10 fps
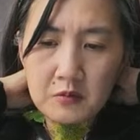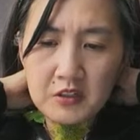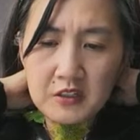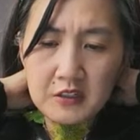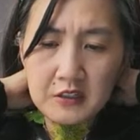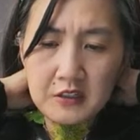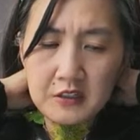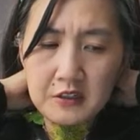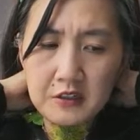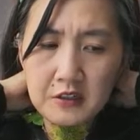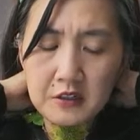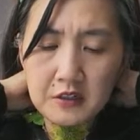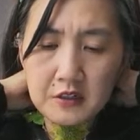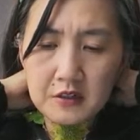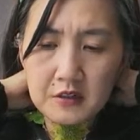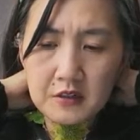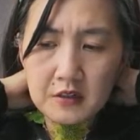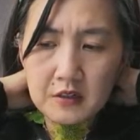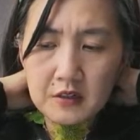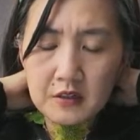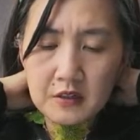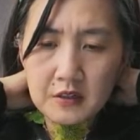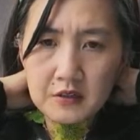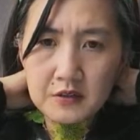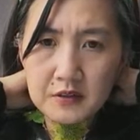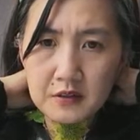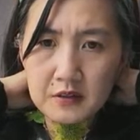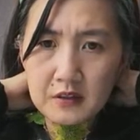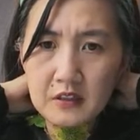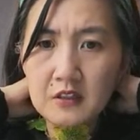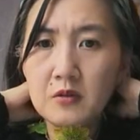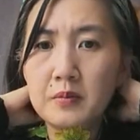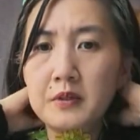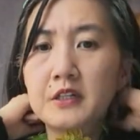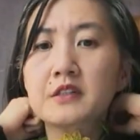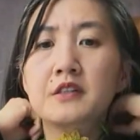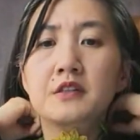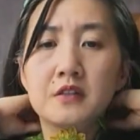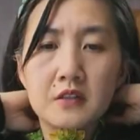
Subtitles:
gonna need just a little bit.